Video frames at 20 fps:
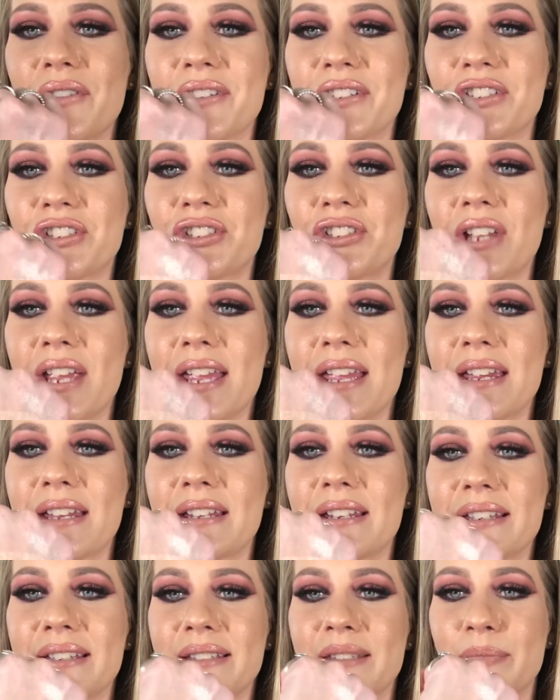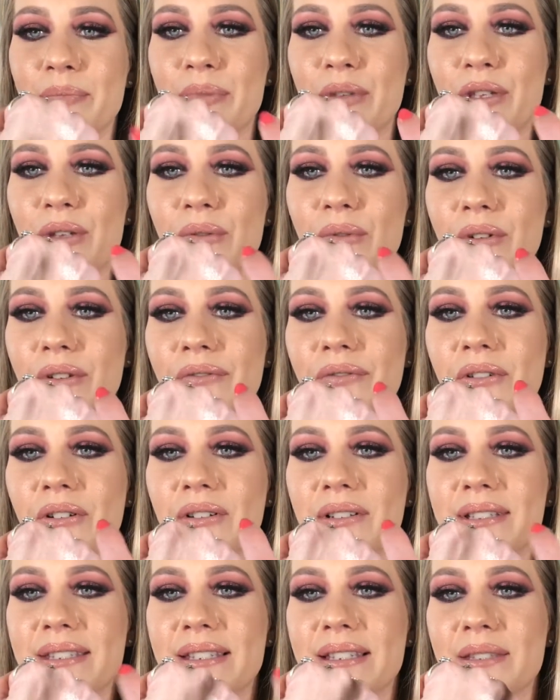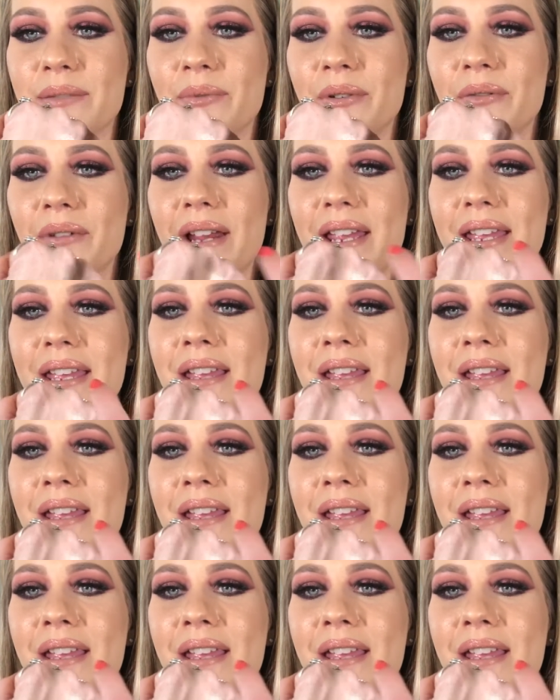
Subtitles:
the shade is beautiful. It's this one right